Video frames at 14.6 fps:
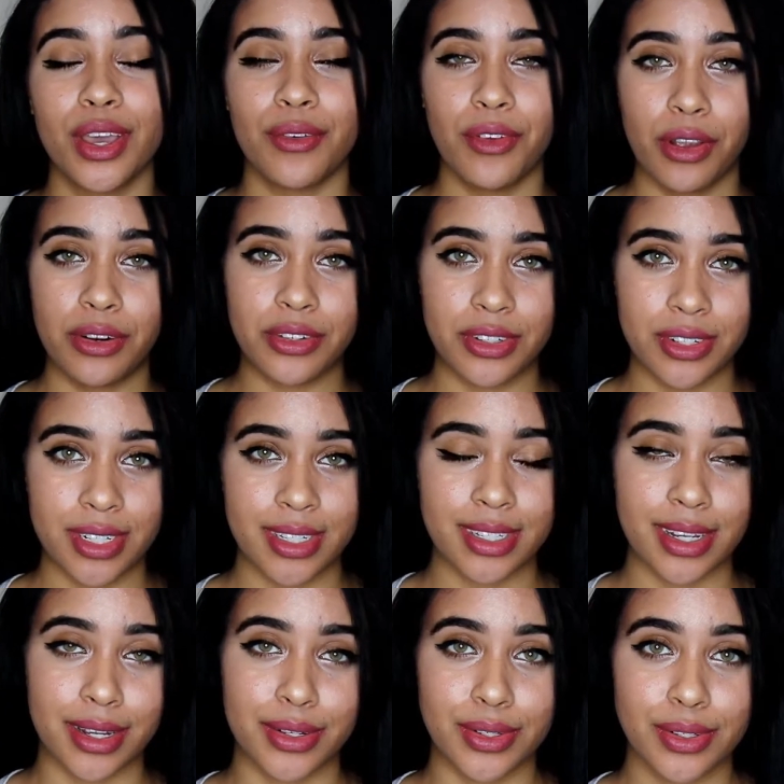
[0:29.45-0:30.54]
if you're interested,
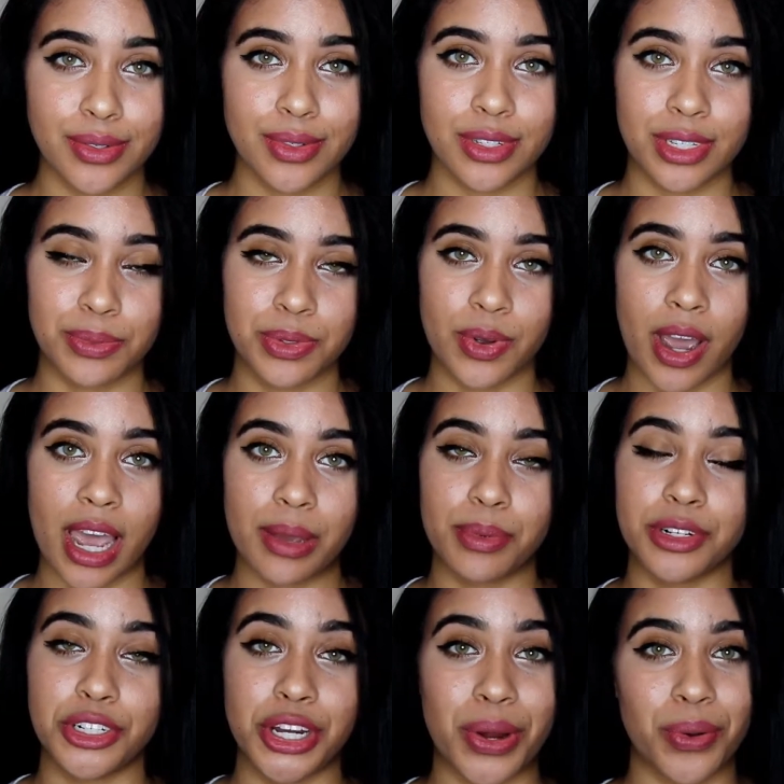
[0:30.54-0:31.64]
stay tuned, subscribe,
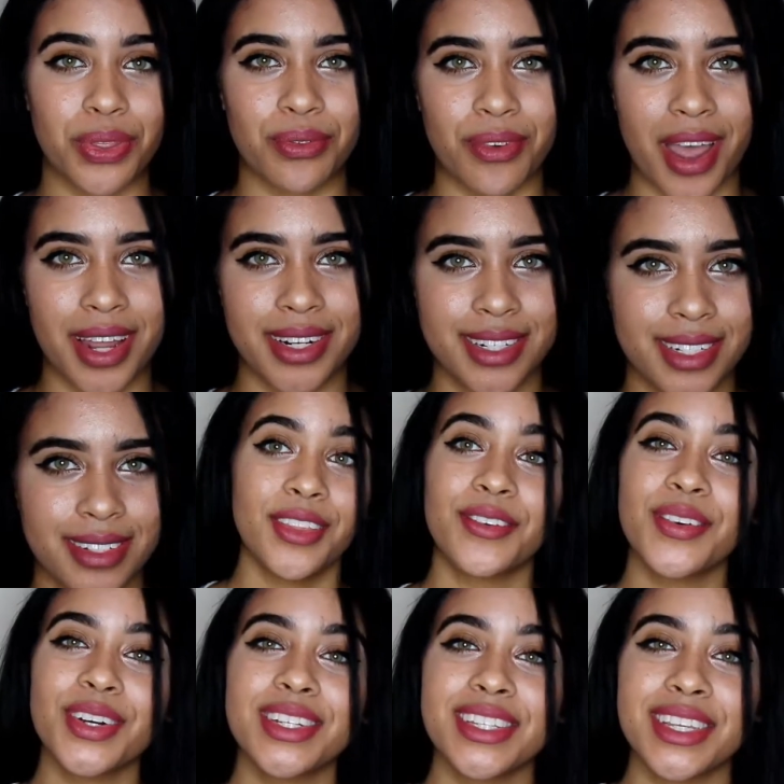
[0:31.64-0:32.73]
and share with a friend. The
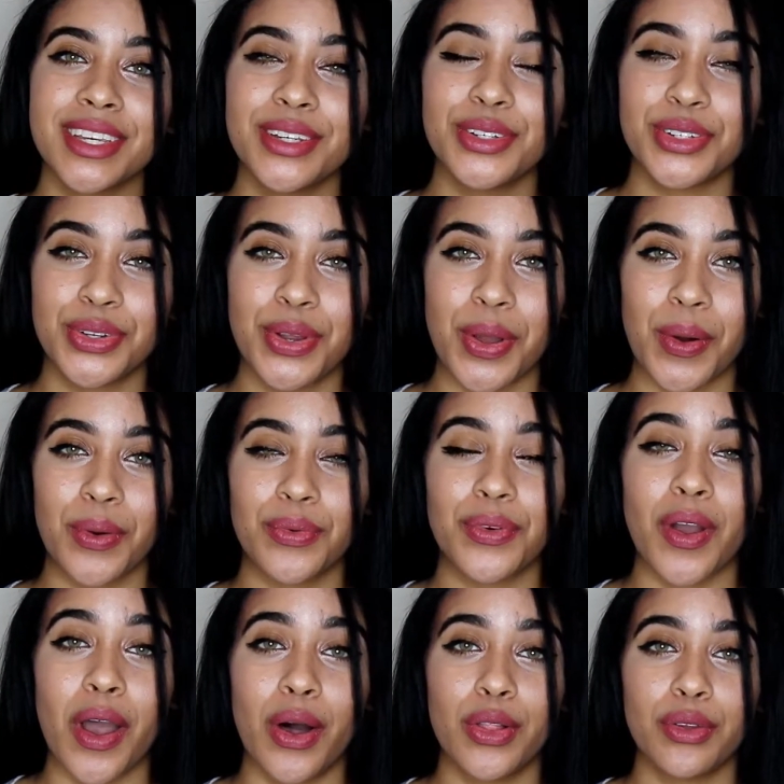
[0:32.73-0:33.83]
first thing you should know
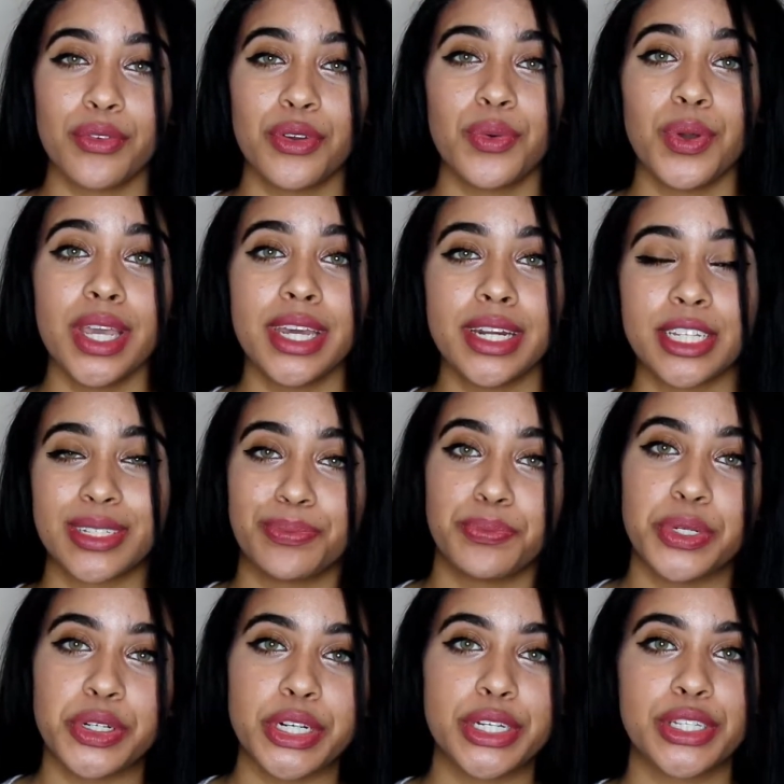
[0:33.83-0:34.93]
for all of you
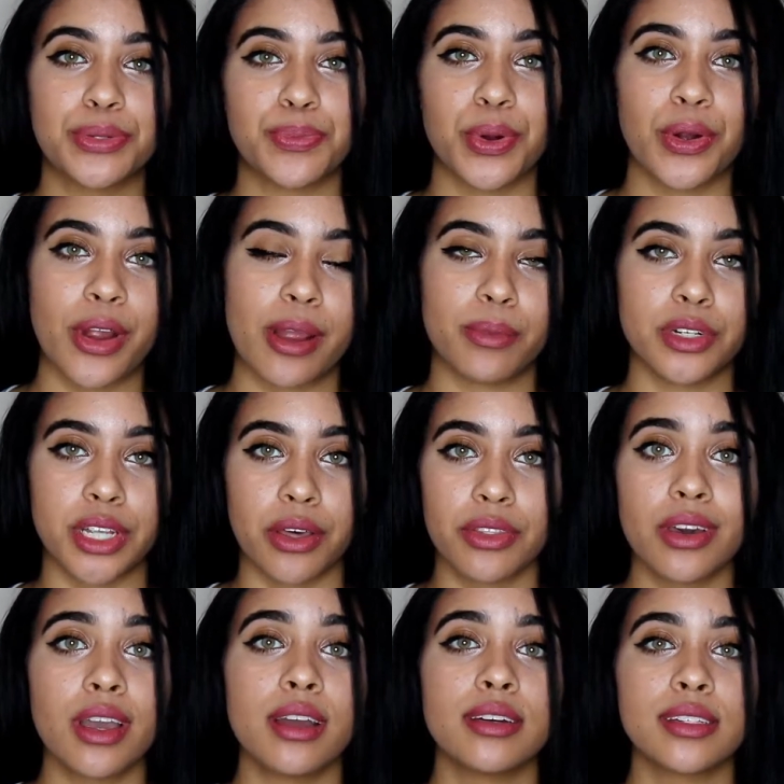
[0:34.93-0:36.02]
inexperienced programmers out
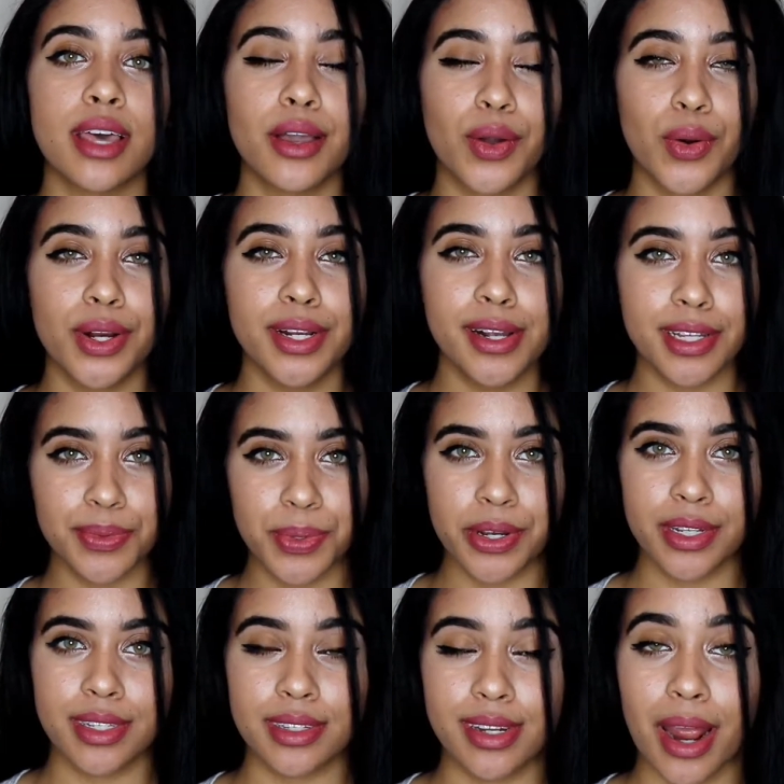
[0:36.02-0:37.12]
there is that coding
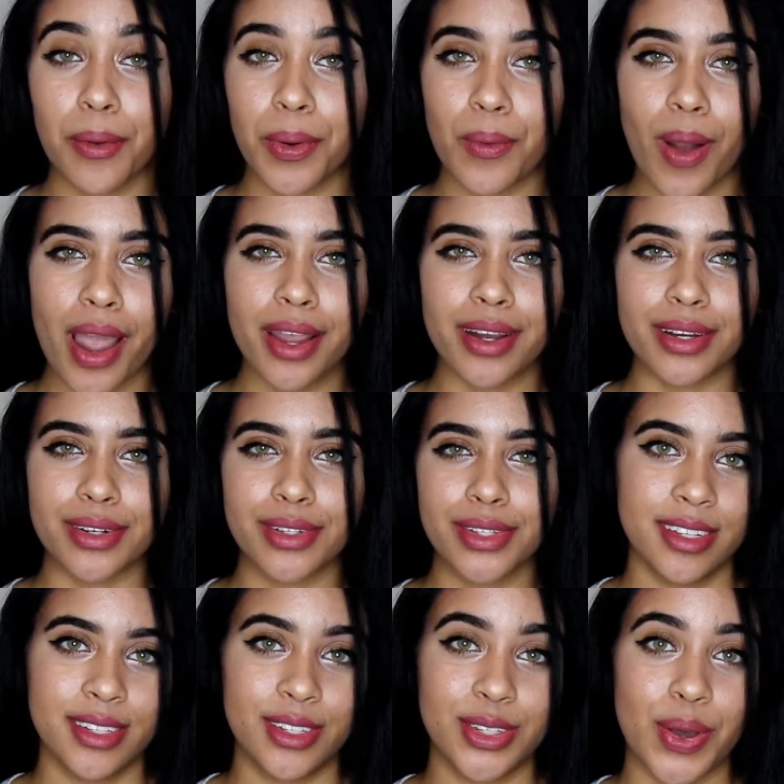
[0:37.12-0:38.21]
experience is not required.
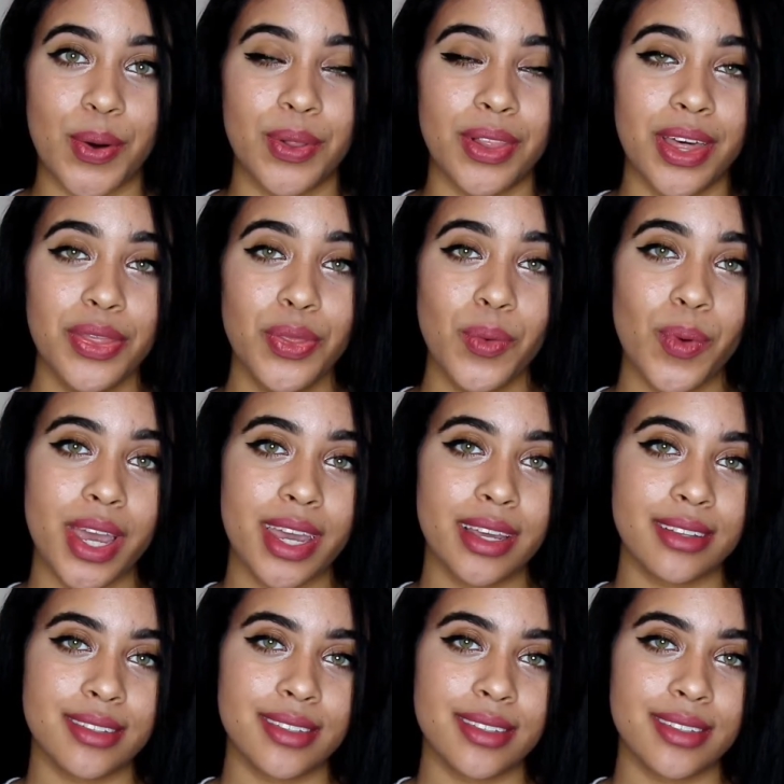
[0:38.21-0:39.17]
So let the weight